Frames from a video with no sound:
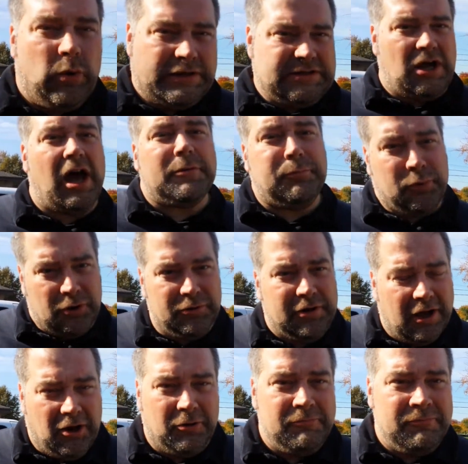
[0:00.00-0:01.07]
We taught
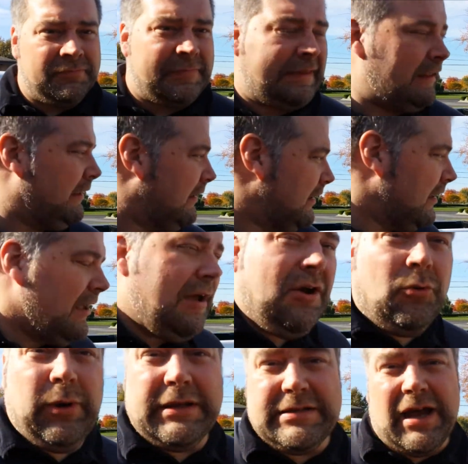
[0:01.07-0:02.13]
Bruno.
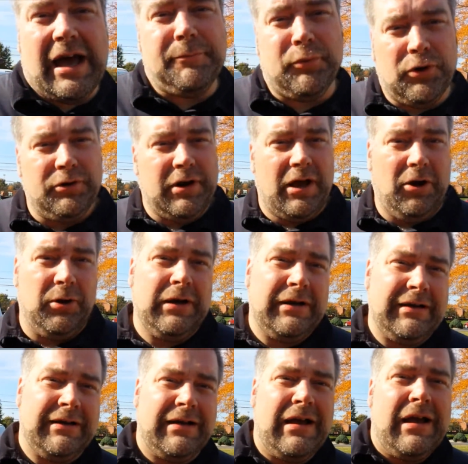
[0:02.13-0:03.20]
We taught Bruno
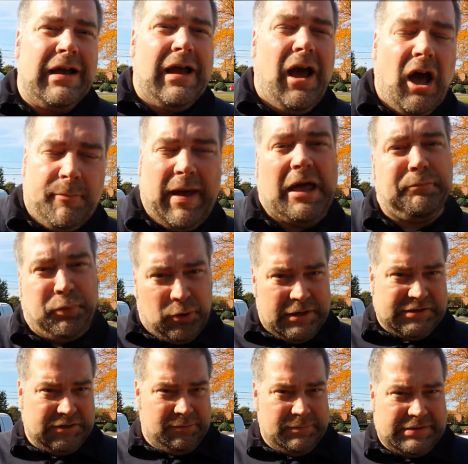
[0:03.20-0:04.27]
about
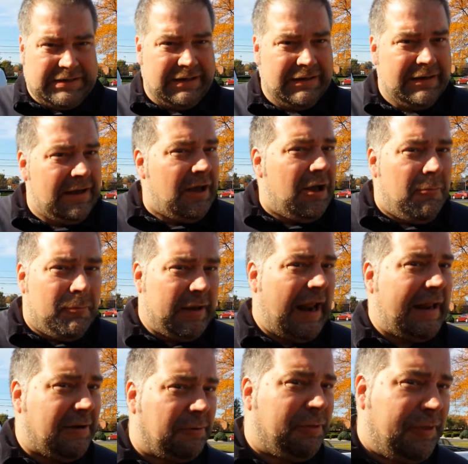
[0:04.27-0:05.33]
prisms,
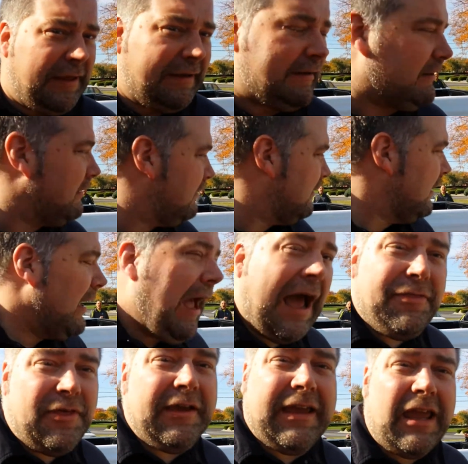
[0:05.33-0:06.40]
but I don't think.
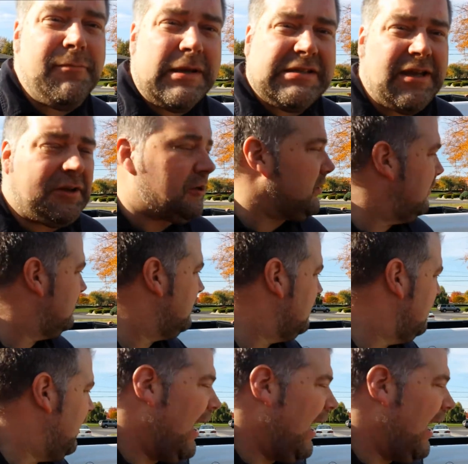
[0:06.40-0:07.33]
I think he misunderstood.